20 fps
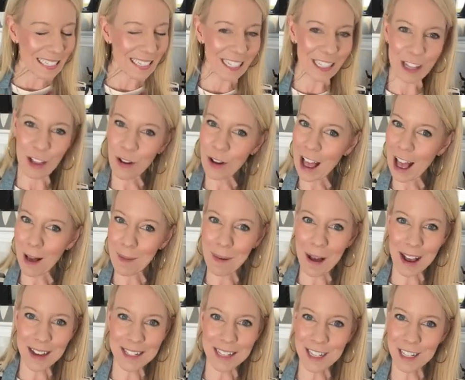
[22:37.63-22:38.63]
The locale
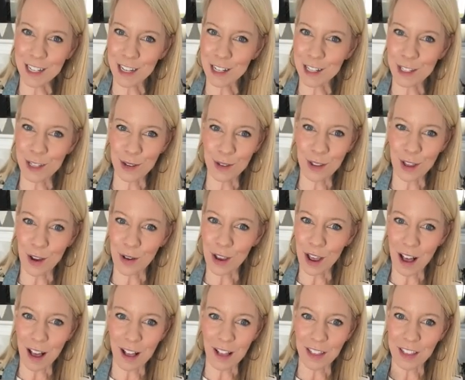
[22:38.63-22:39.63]
box is good too, though,
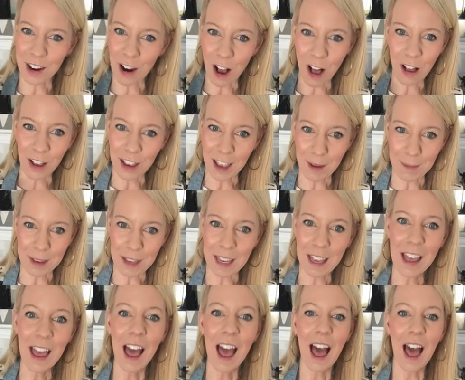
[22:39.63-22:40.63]
y'all. They're all
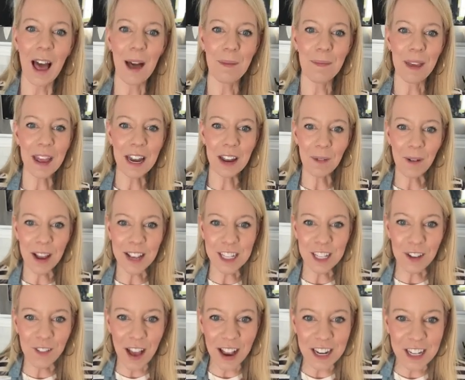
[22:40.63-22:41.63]
yummy. Um,
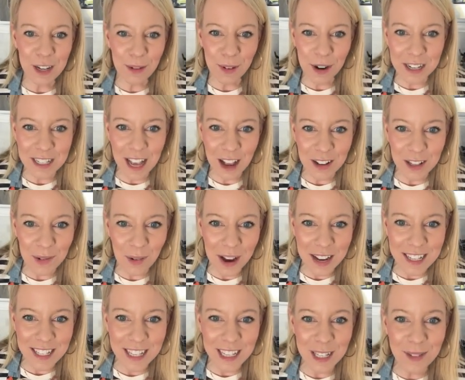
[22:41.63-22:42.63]
anyways, you've actually worked out
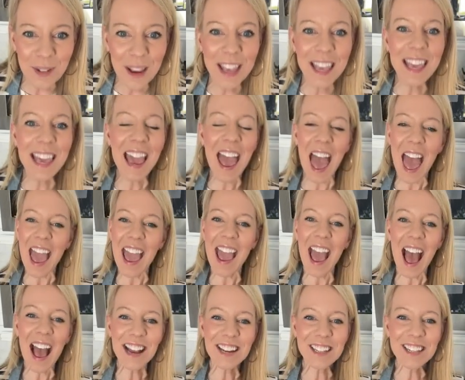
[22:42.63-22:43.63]
twice this week. Yay,
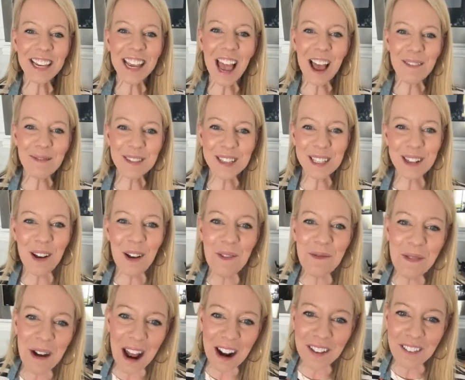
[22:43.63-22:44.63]
Ashley, I'm so
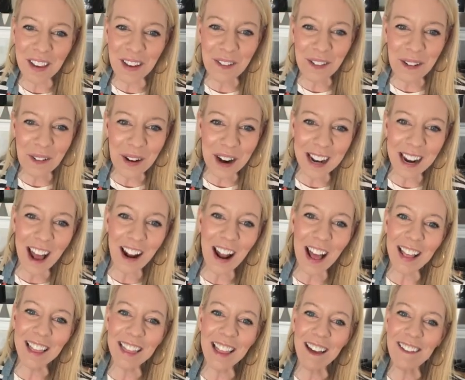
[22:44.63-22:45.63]
proud of you for working out.
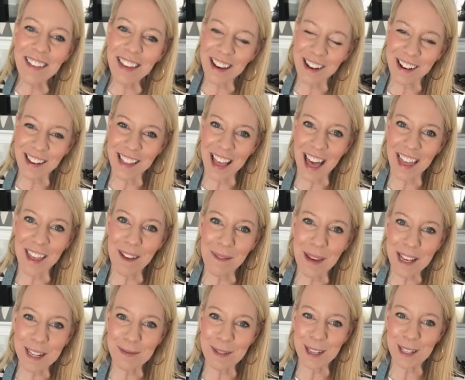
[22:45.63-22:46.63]
I love hearing that. That
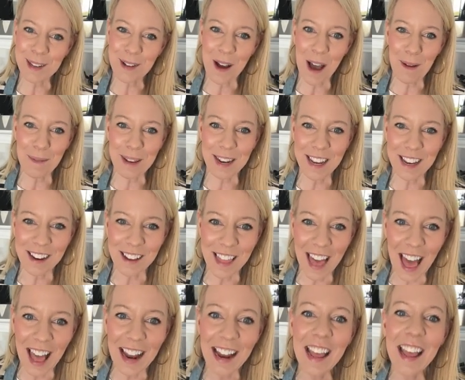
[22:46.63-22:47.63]
makes me so happy to hear
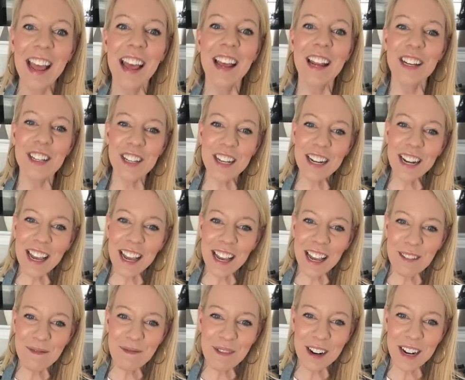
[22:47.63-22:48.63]
that. Gina,
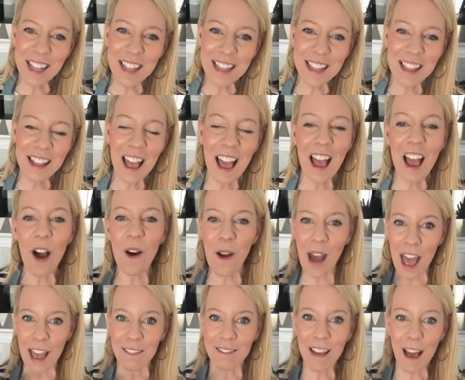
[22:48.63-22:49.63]
good morning.
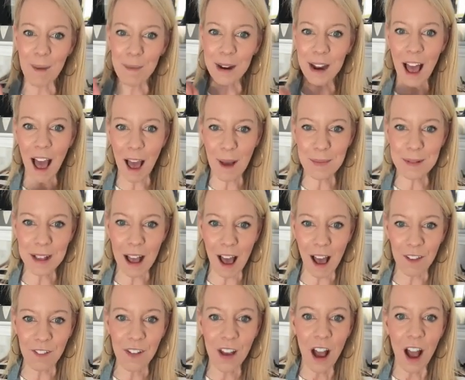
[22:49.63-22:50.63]
Okay, I'm gonna hop
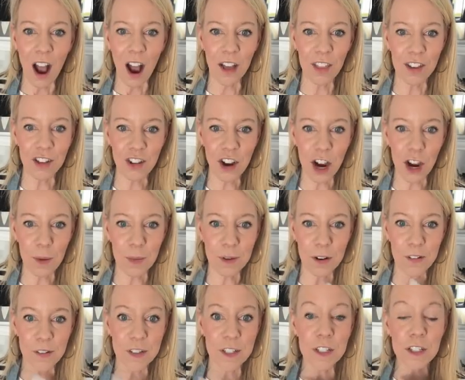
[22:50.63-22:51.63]
off. Are the jar
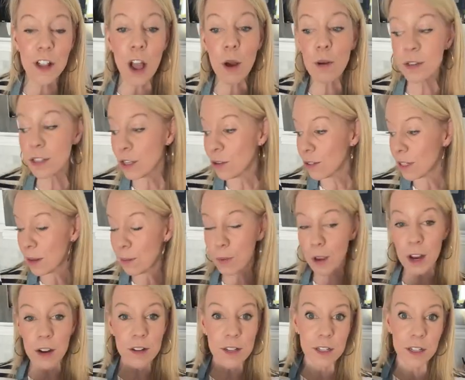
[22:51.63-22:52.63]
openers, no, Susan,
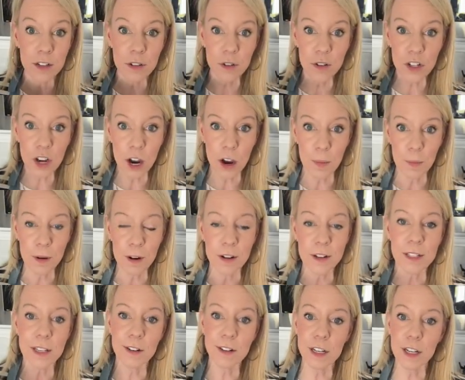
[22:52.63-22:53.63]
we are still doing jar
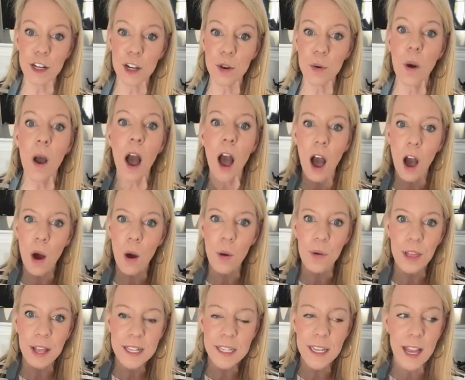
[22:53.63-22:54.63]
openers. There's a new,
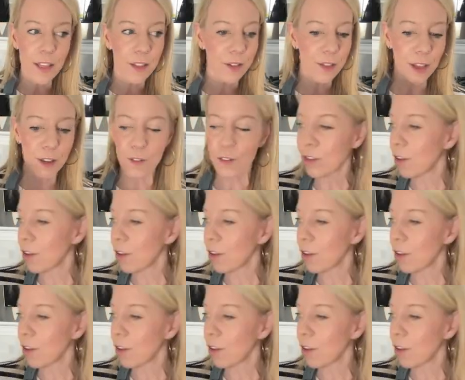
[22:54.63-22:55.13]
oh, that's the other thing.